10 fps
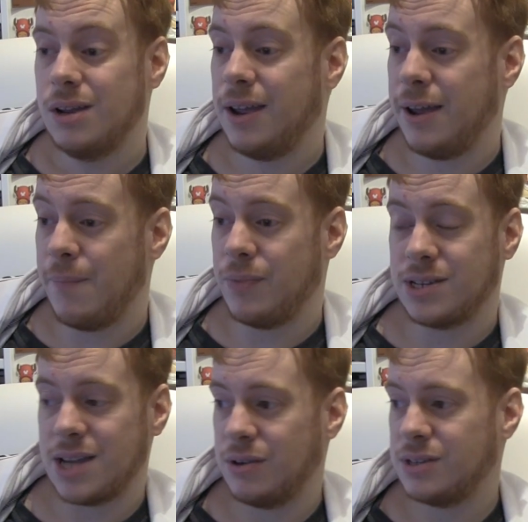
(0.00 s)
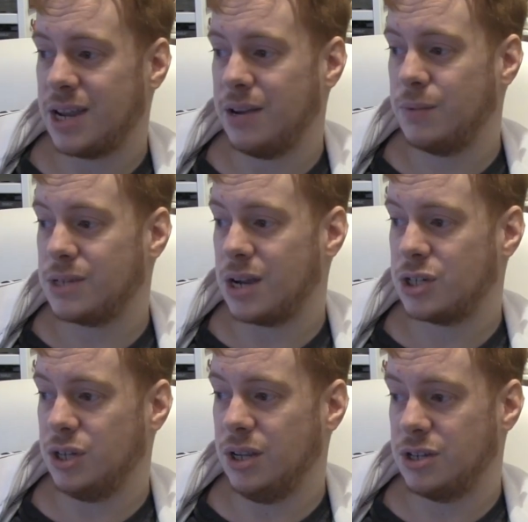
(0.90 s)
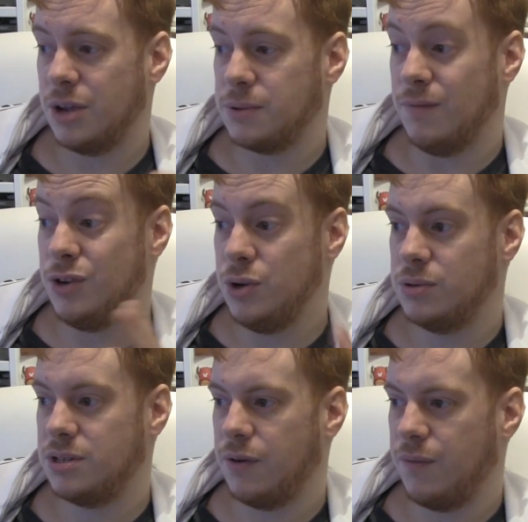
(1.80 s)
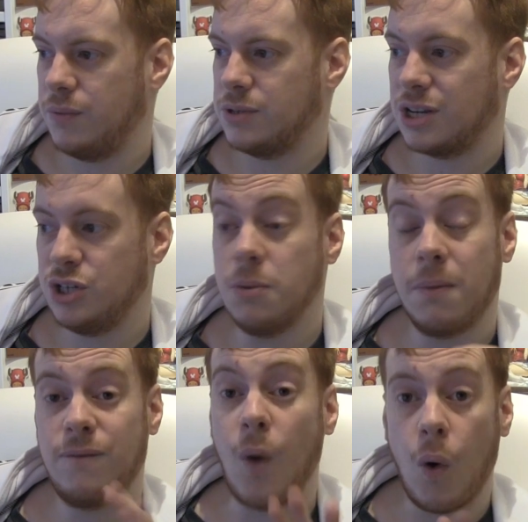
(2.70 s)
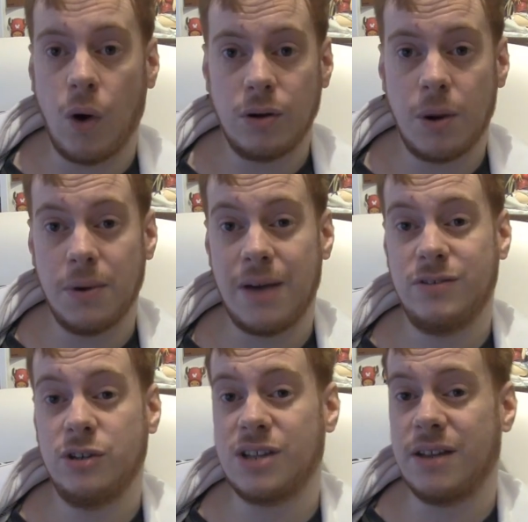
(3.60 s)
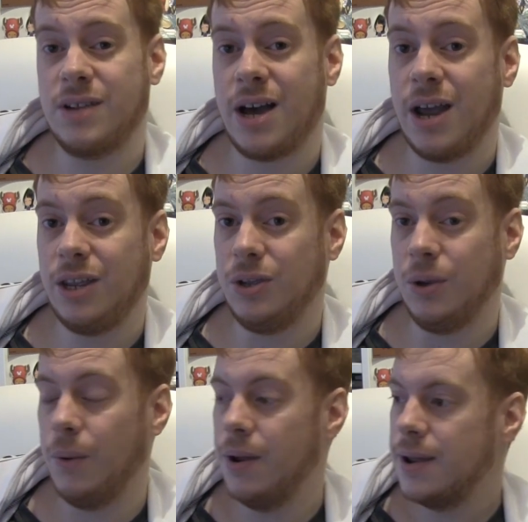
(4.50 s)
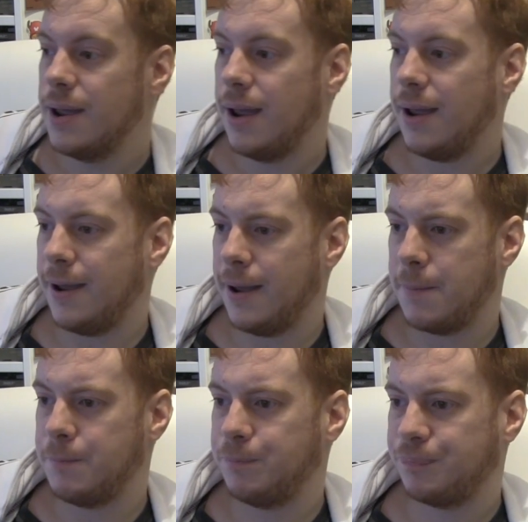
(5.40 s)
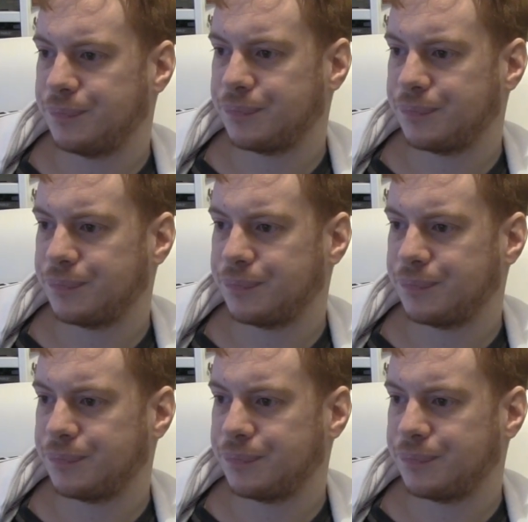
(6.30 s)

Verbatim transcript: Um, Attack on Titan was actually, in terms of new stuff, was actually number four, coming after just after Haikyuu. Um,